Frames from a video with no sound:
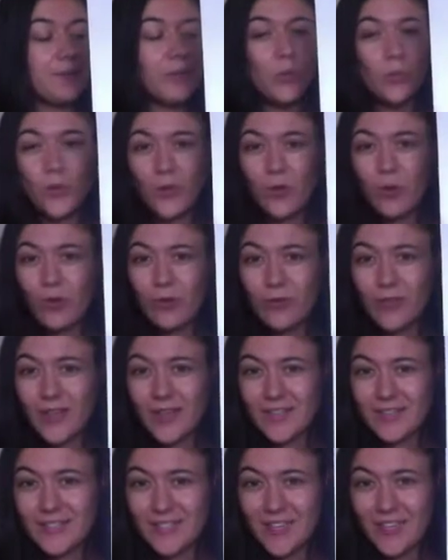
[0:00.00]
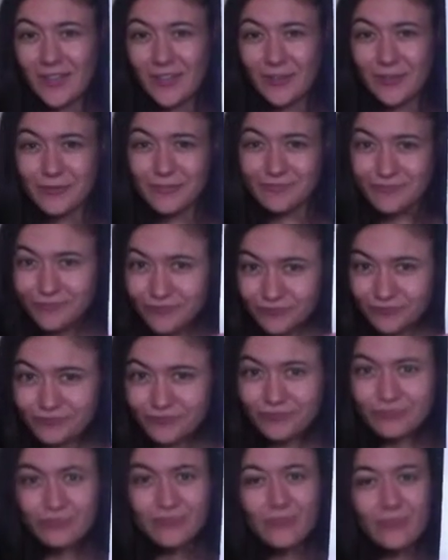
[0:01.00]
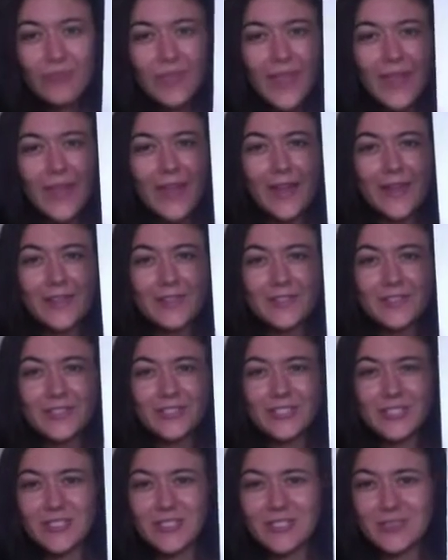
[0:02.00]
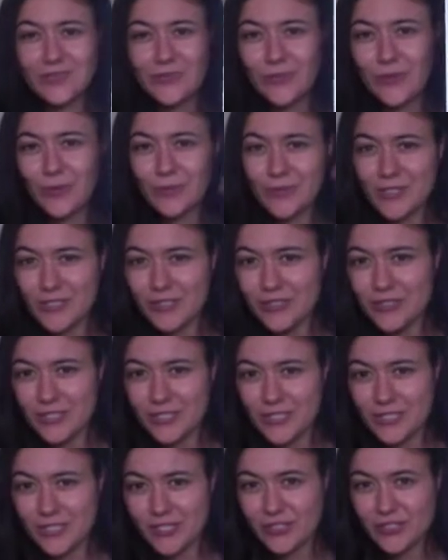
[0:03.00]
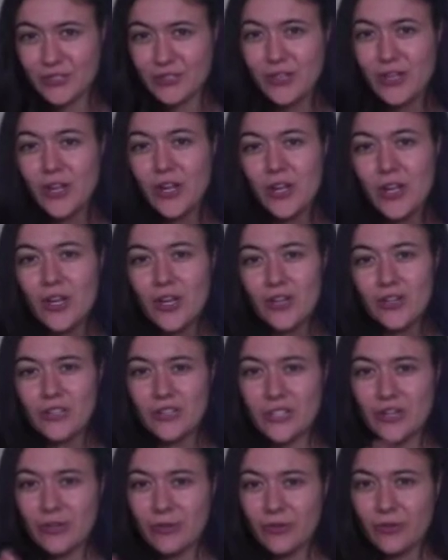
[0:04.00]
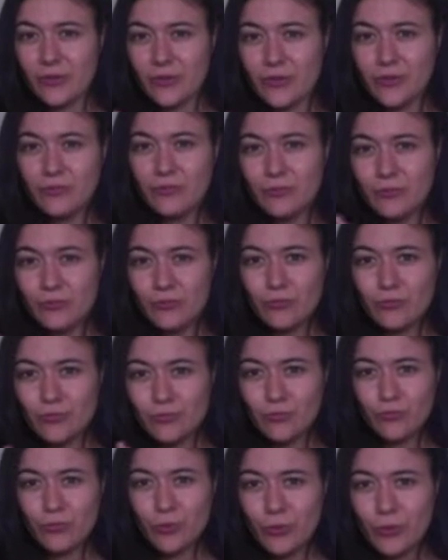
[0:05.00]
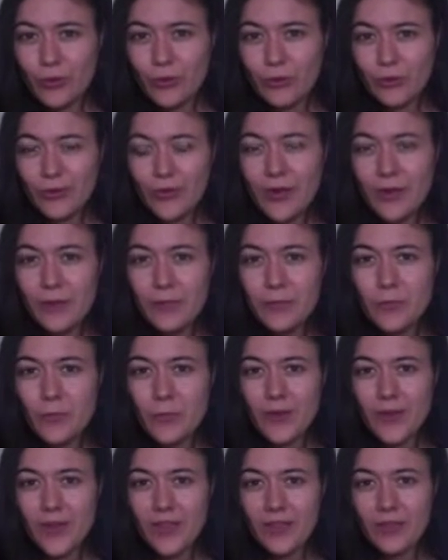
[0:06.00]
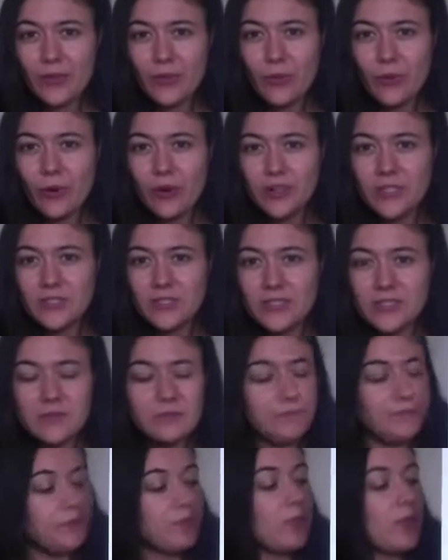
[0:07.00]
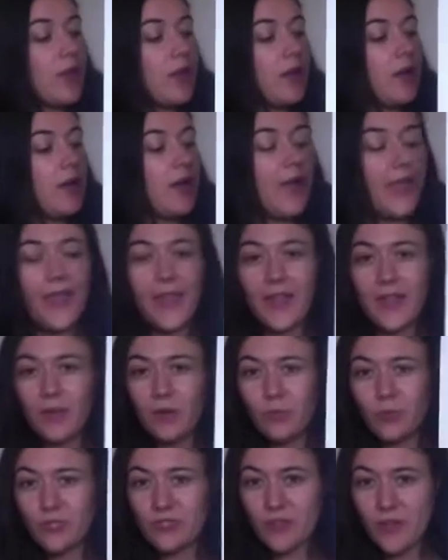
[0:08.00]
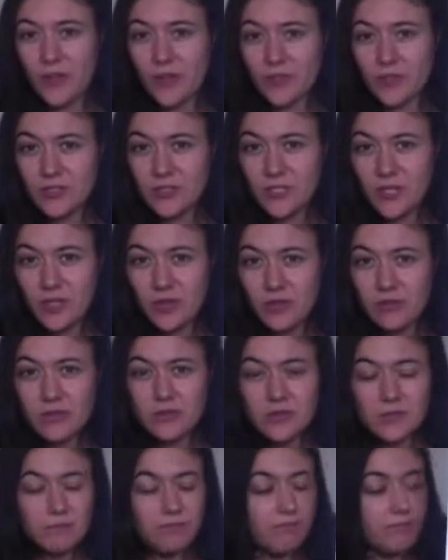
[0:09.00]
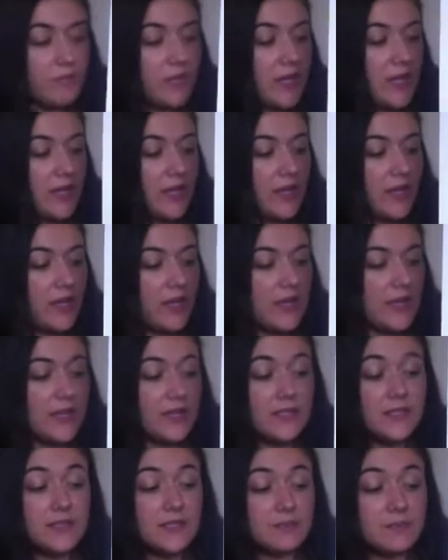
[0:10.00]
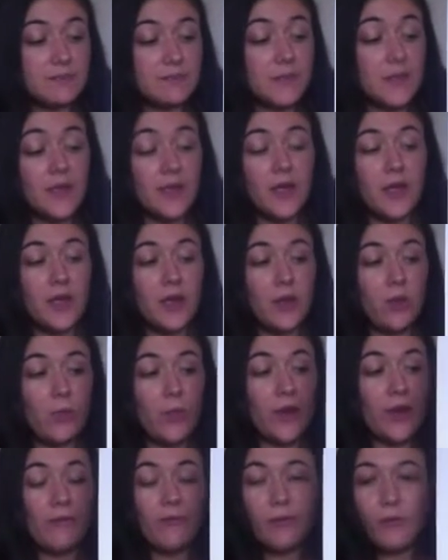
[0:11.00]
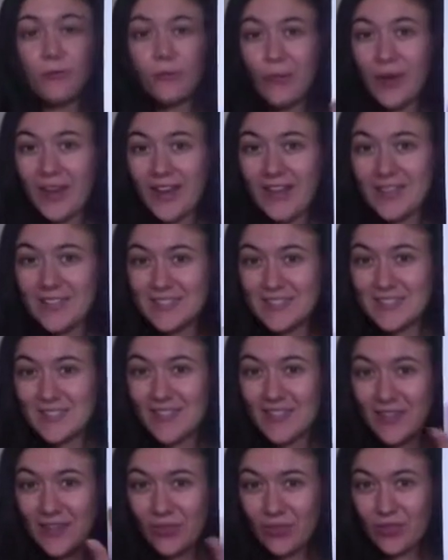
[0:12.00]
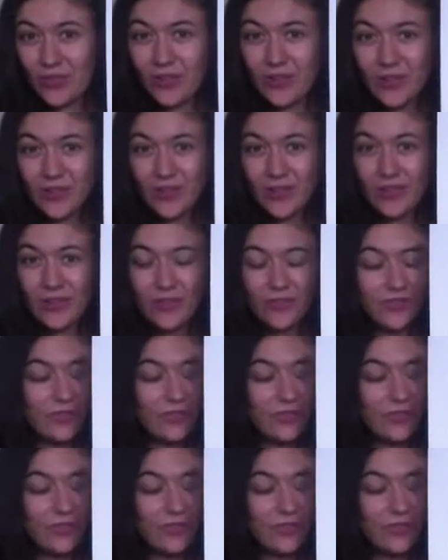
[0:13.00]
we go over that together. And just from teacher to teacher, the general rule of thumb with chords and which fingers to use is whatever fret is the